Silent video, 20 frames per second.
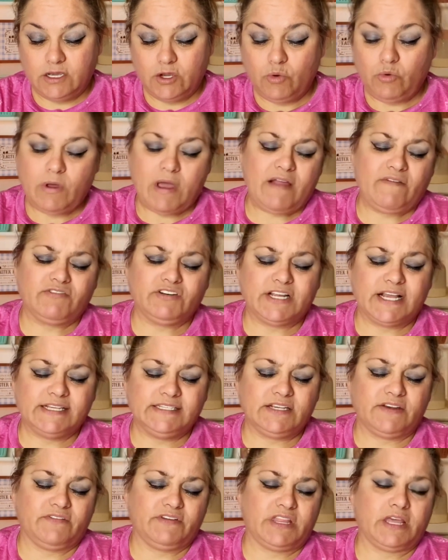We'll advertise
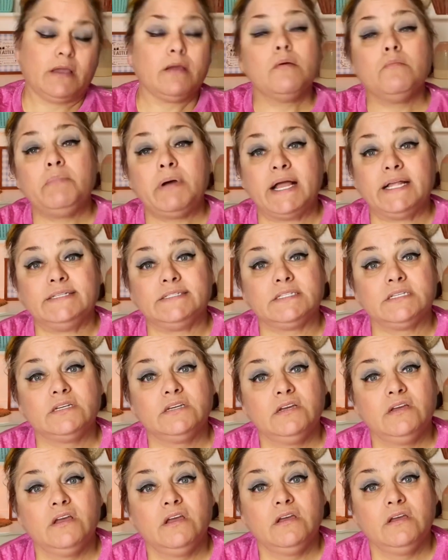everything, but
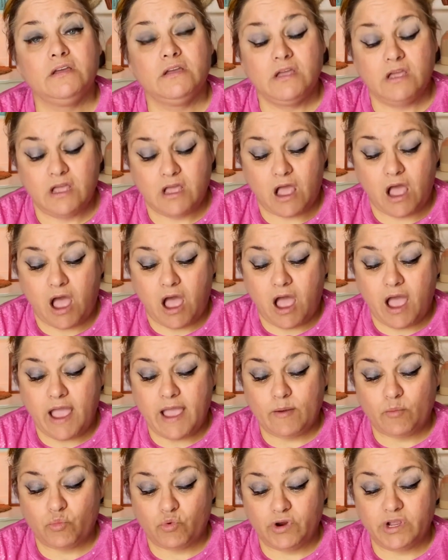I
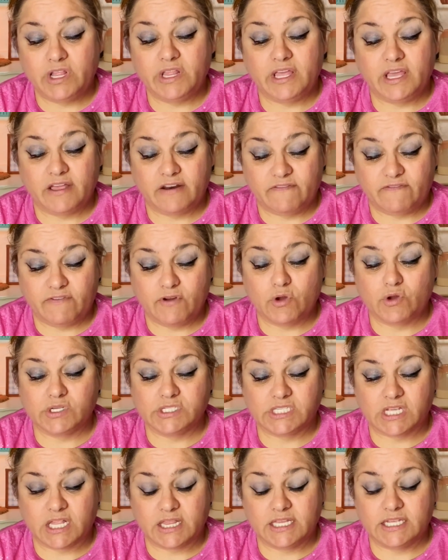am really going to
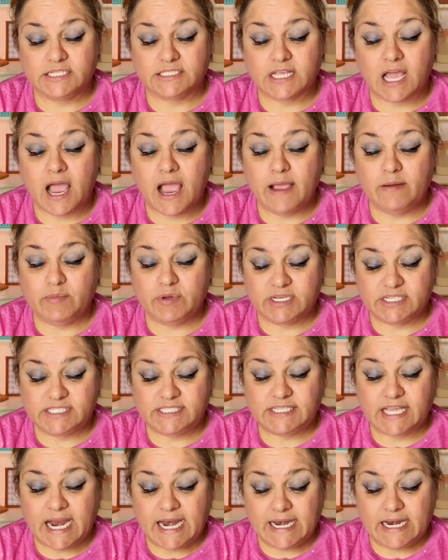focus on this. I am
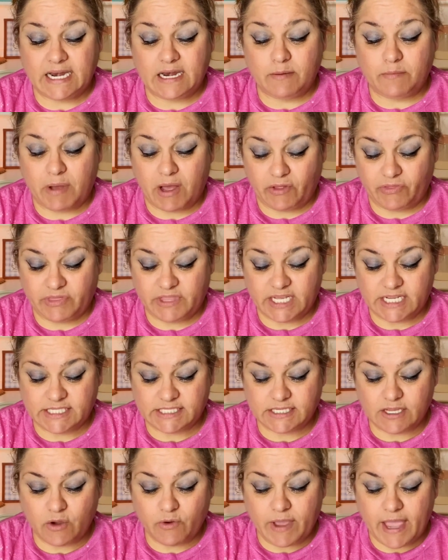excited about
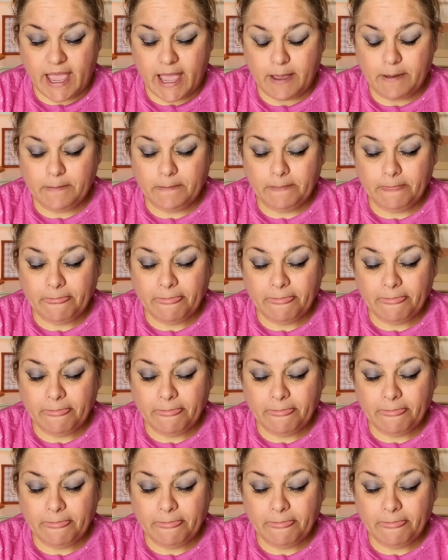this, okay?